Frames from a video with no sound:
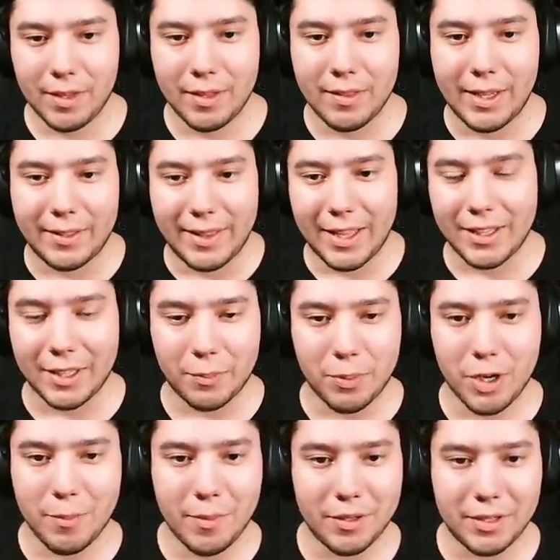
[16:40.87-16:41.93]
Like that's like
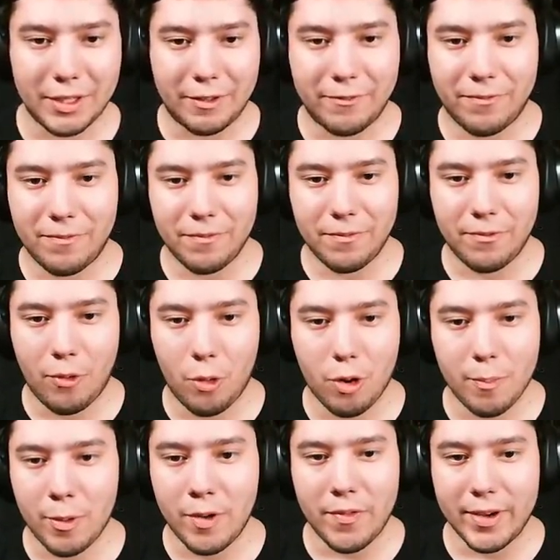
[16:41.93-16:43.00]
pretty much like
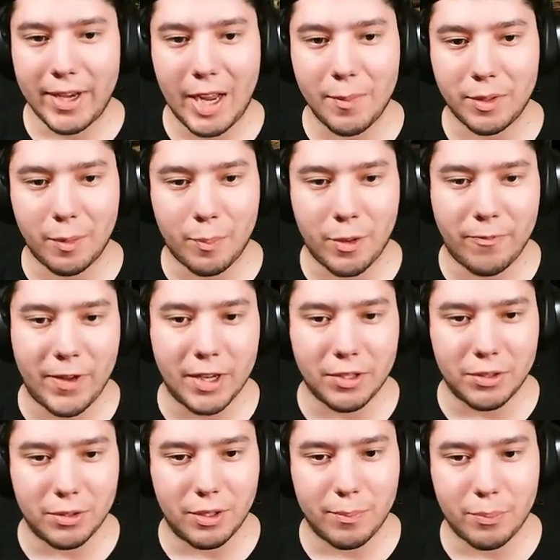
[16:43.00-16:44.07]
4 perfect games on
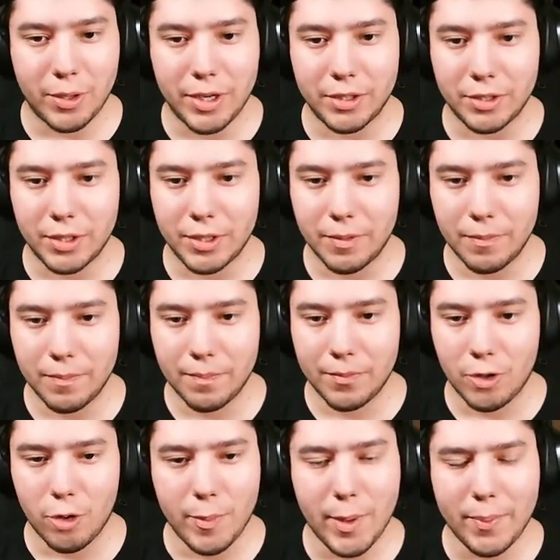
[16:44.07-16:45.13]
professional, I'm pretty sure.
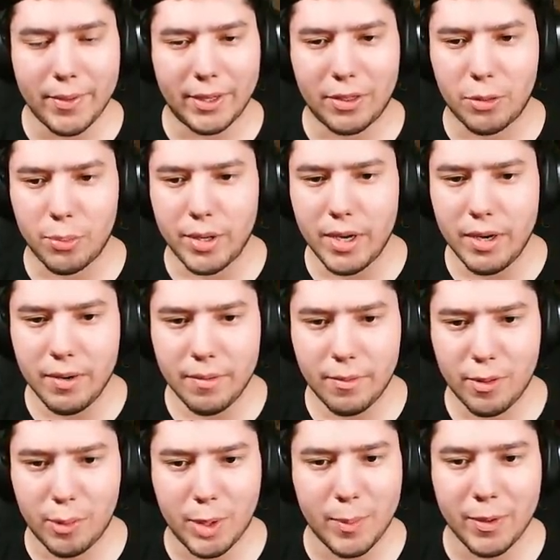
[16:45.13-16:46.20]
Or maybe like 3
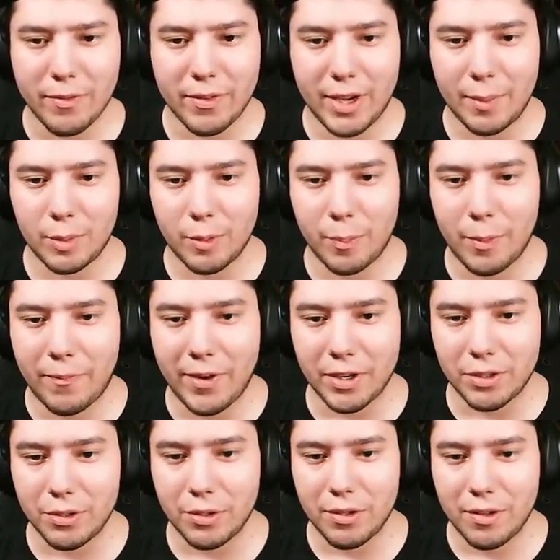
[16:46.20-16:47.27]
perfect games on
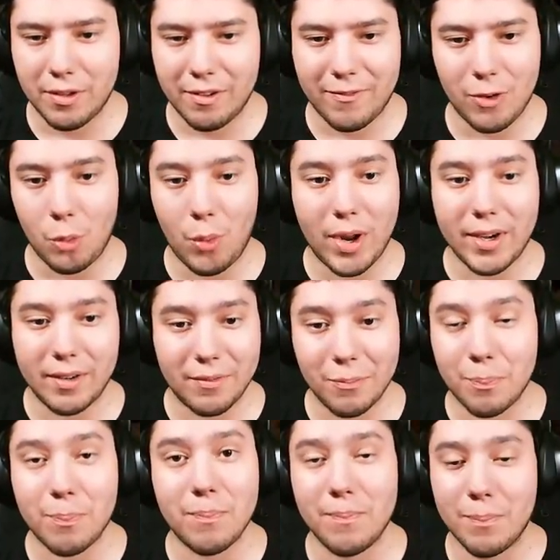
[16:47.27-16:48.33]
professional for 1
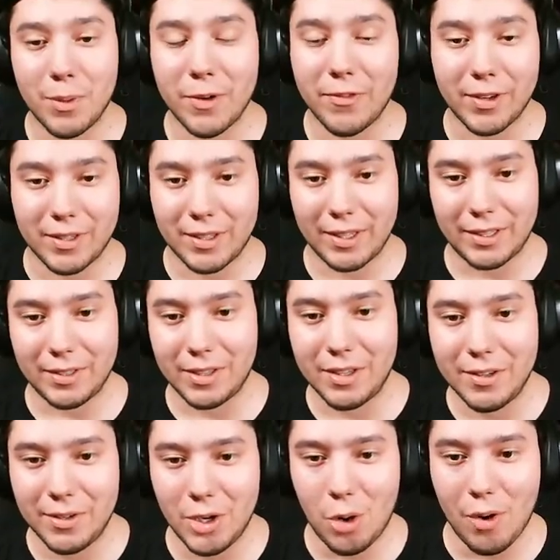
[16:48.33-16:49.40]
perfect like
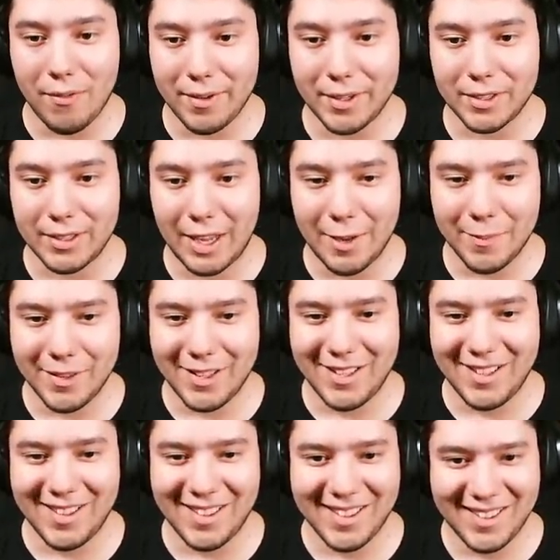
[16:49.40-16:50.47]
no evidence game.
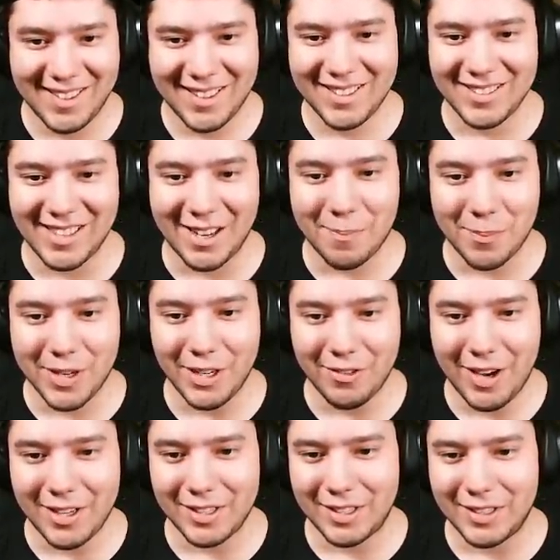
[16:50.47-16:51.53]
So that's pretty
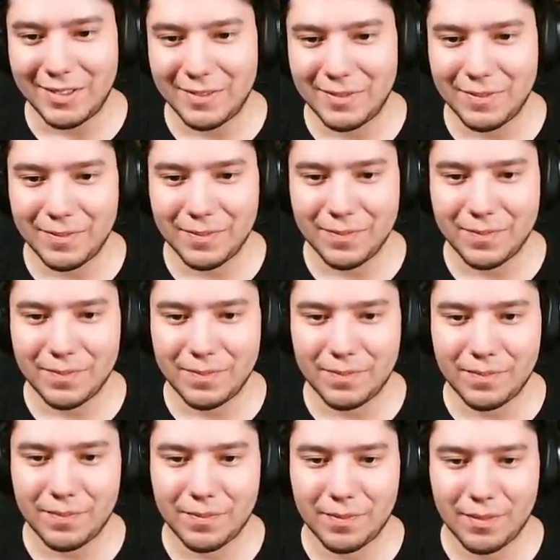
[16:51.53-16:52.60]
crazy.
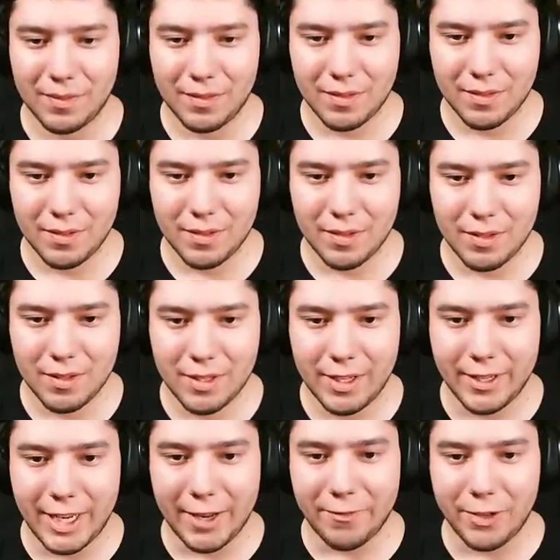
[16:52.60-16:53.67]

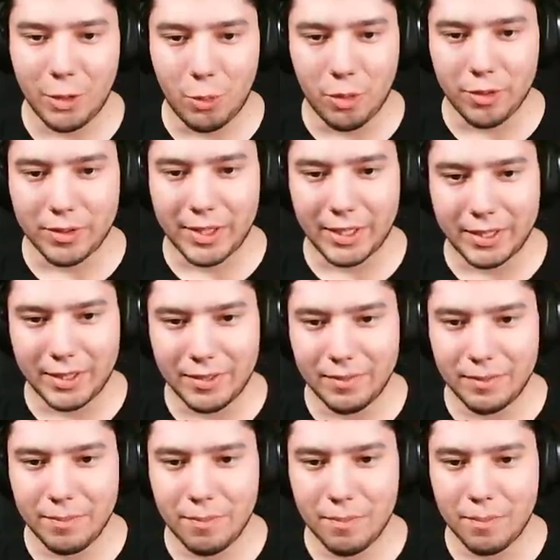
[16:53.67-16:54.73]
And definitely worth like
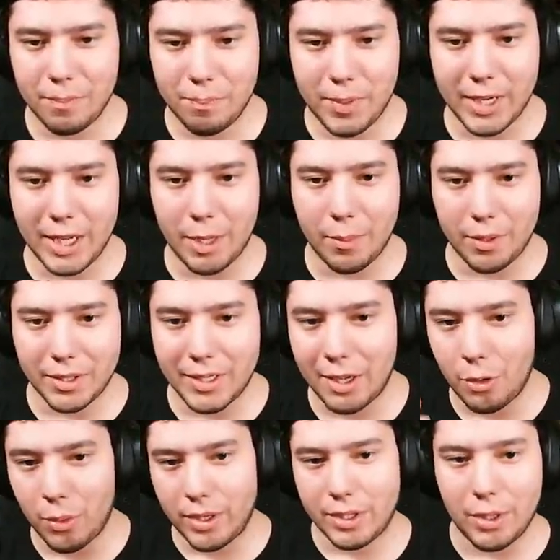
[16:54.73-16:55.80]
being able to
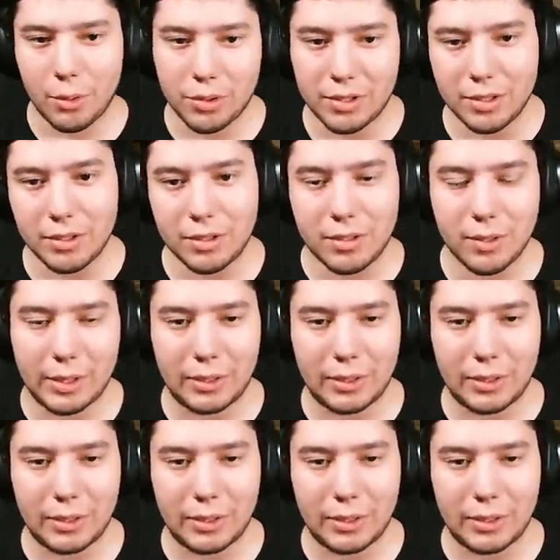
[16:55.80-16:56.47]
tell what a ghost is like